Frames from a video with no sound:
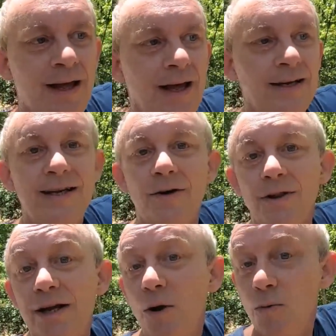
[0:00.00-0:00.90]
until
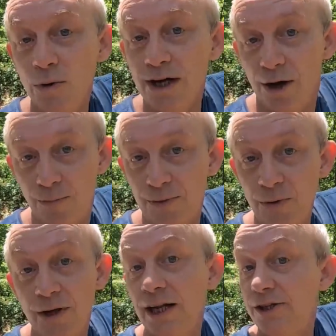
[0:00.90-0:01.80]
they don't want to help
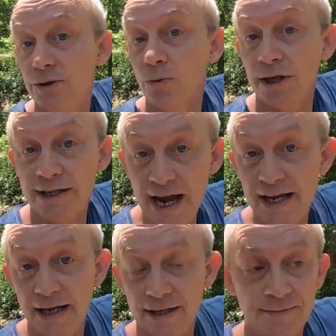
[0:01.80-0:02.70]
you and they just want to
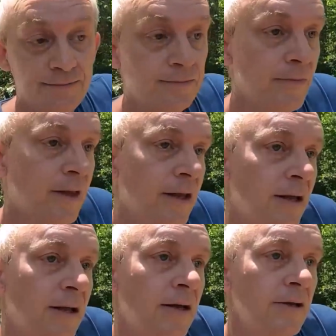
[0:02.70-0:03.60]
take it.
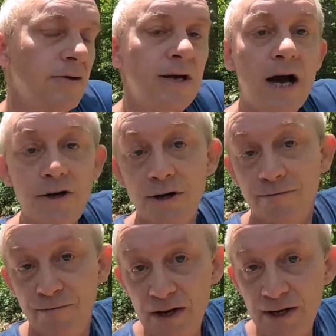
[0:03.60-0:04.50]
So now you're
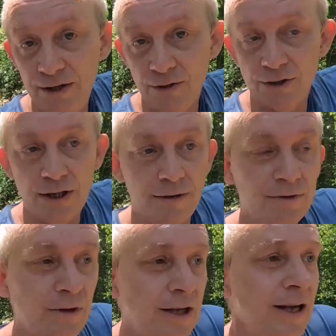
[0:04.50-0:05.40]
defending
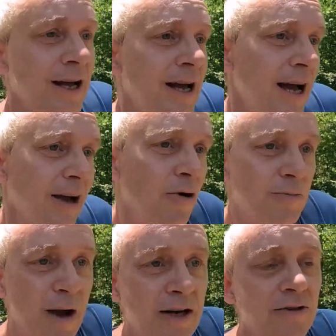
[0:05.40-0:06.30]
yourself. So that it
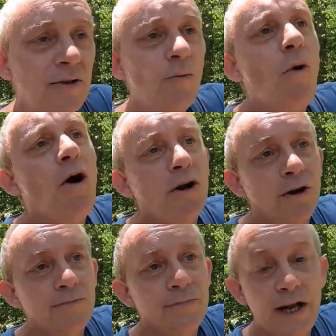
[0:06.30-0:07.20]
goes back to the
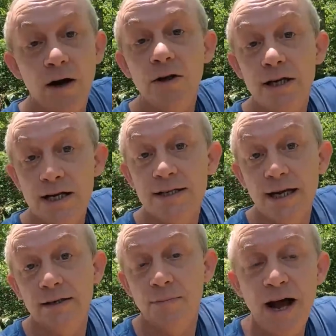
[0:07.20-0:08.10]
water. Carolyn has
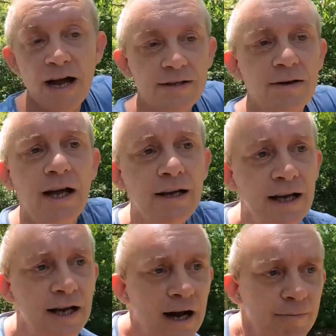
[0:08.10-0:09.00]
said in the past, and
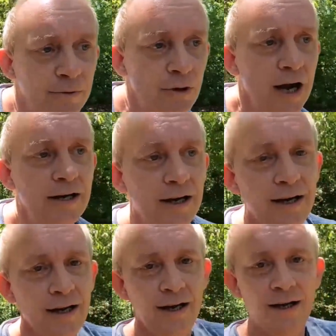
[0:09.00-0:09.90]
again, I'm trying to
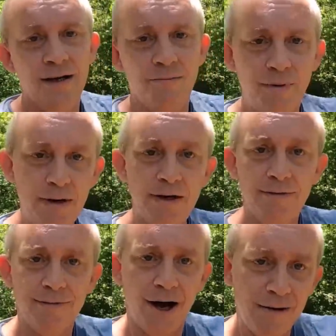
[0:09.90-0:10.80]

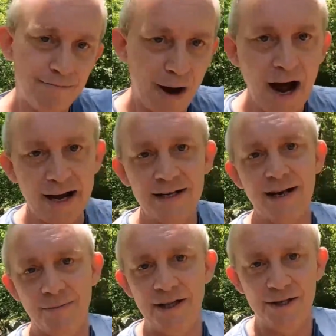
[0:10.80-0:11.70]
be
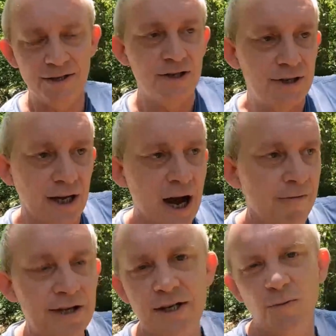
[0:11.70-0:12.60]
unbiased. I mean, this is just a
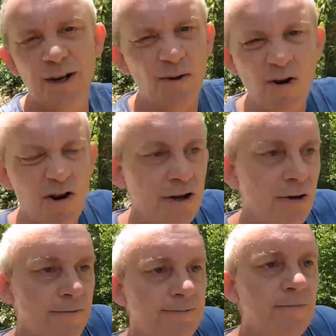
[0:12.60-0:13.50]
conversation. We don't
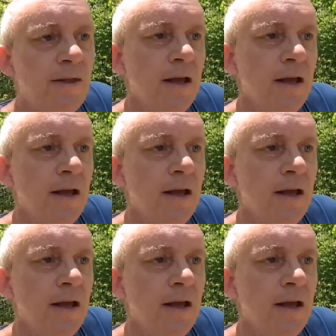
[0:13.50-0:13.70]
argue.